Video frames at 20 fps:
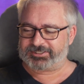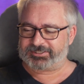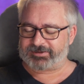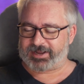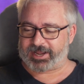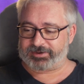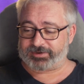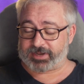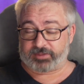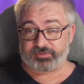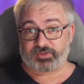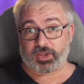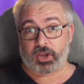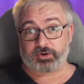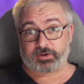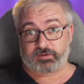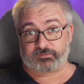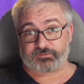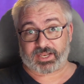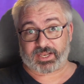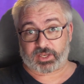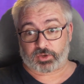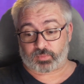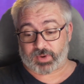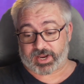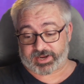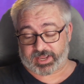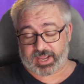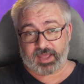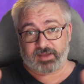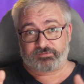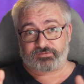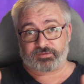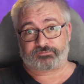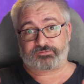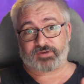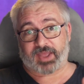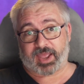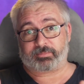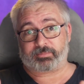And the only valid way to have a
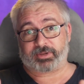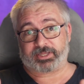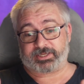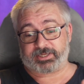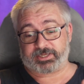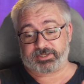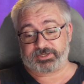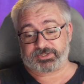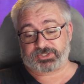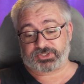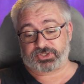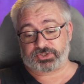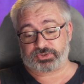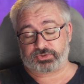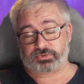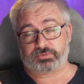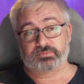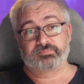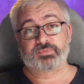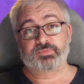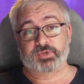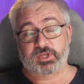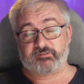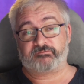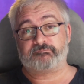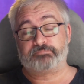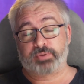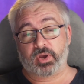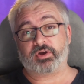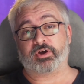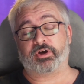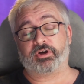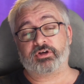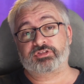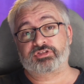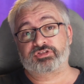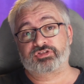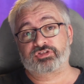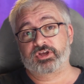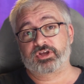family is to give
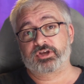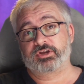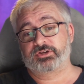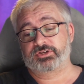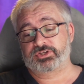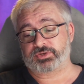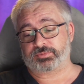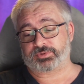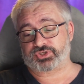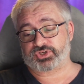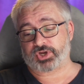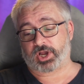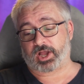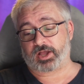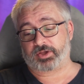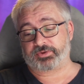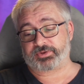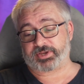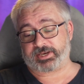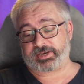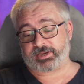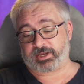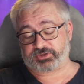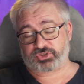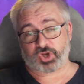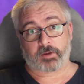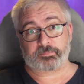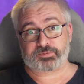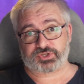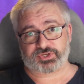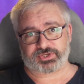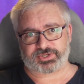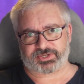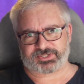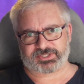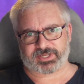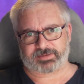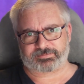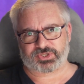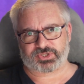birth to a child, and adoption is
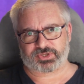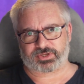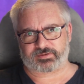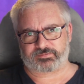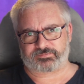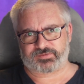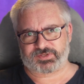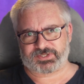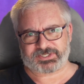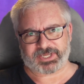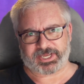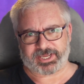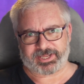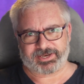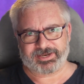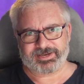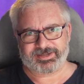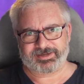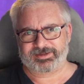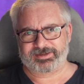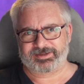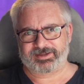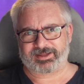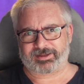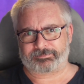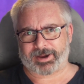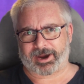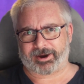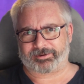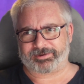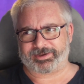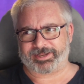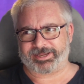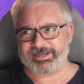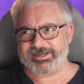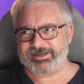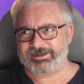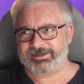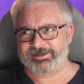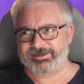some sort of sin,
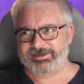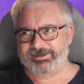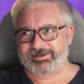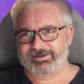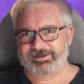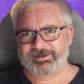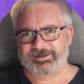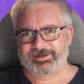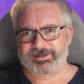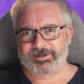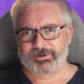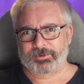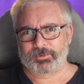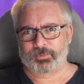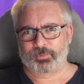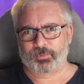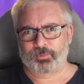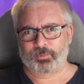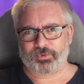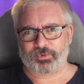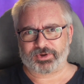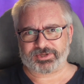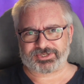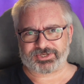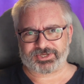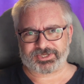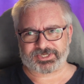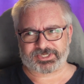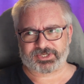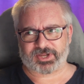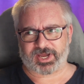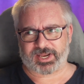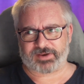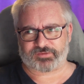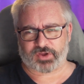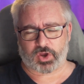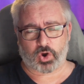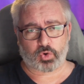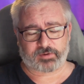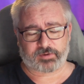apparently, which is kind of
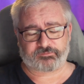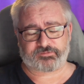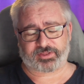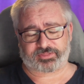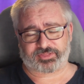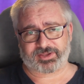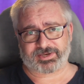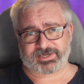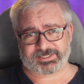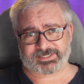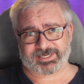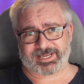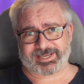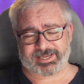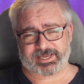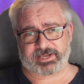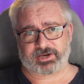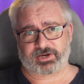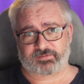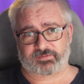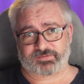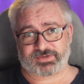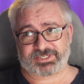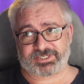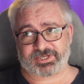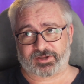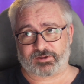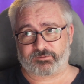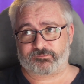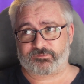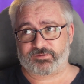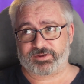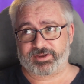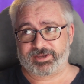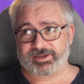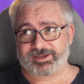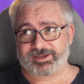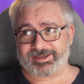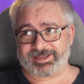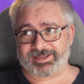a horrific thing to say in and of itself,
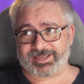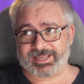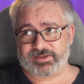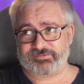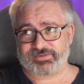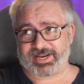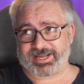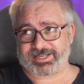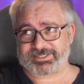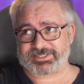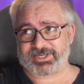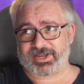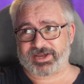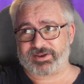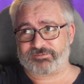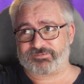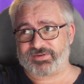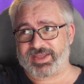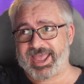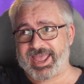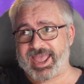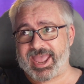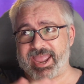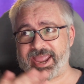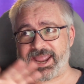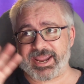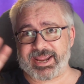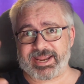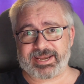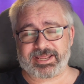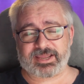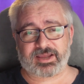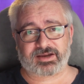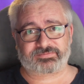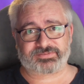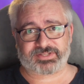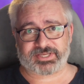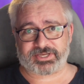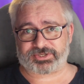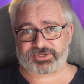even outside of any
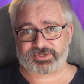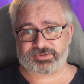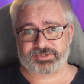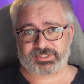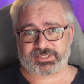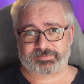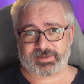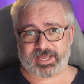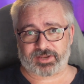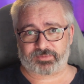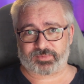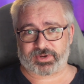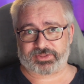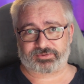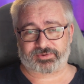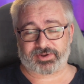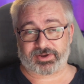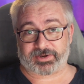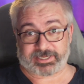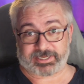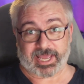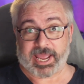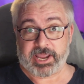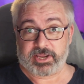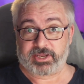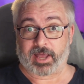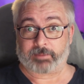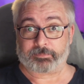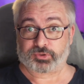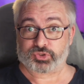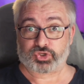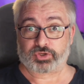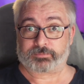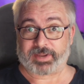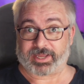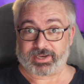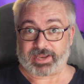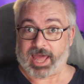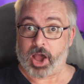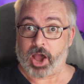of the issues about whether or not gay couples should be
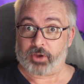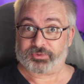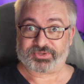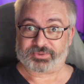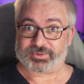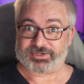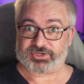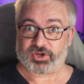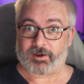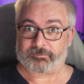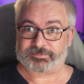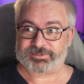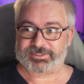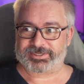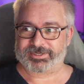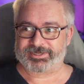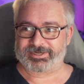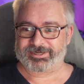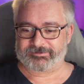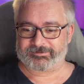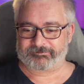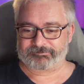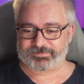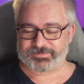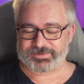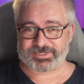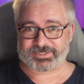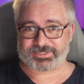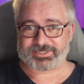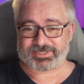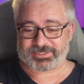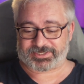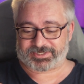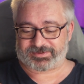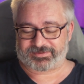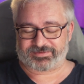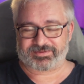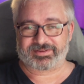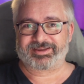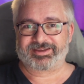allowed to adopt. Just
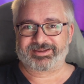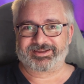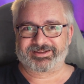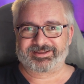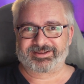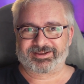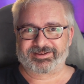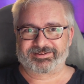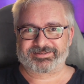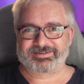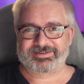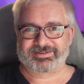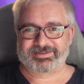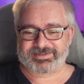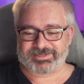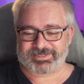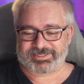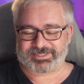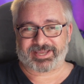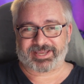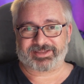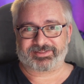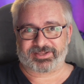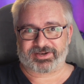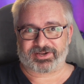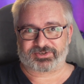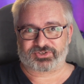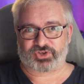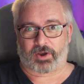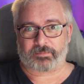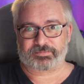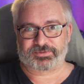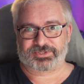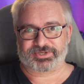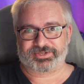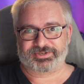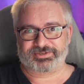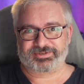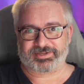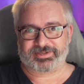saying that
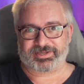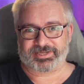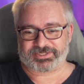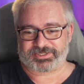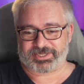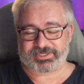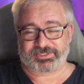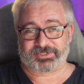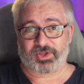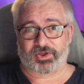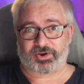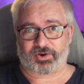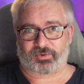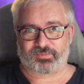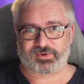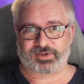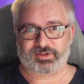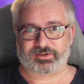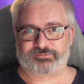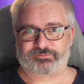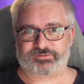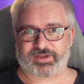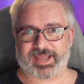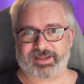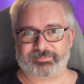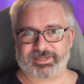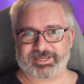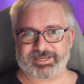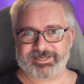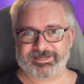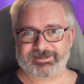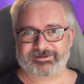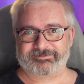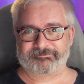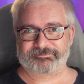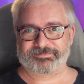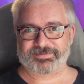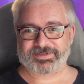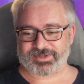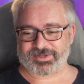adoption is not a real family
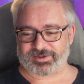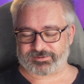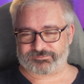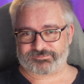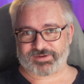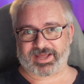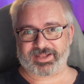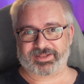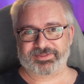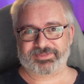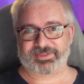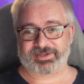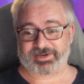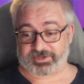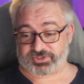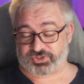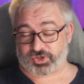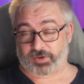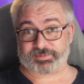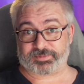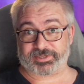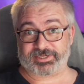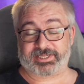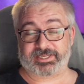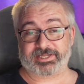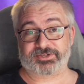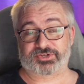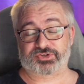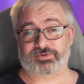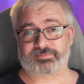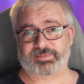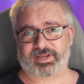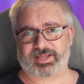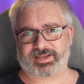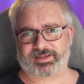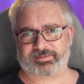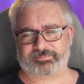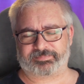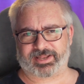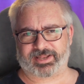it's not valid that adopted kids shouldn't be
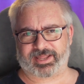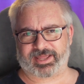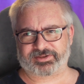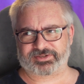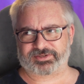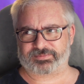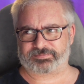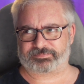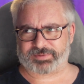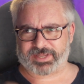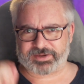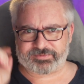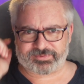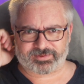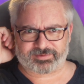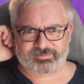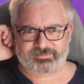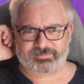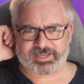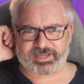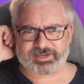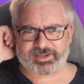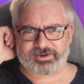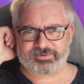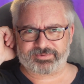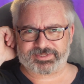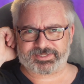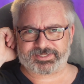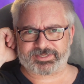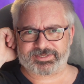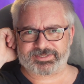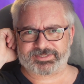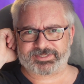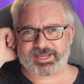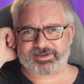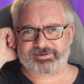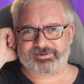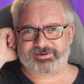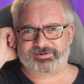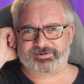allowed to play with Lego? Is
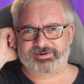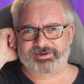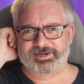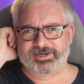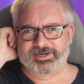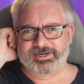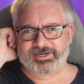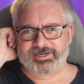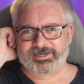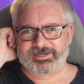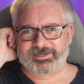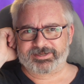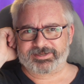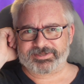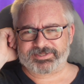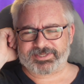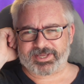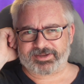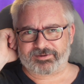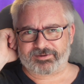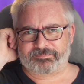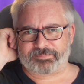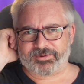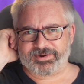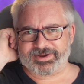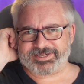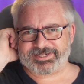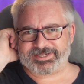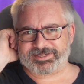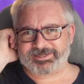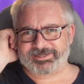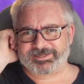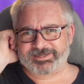that your point?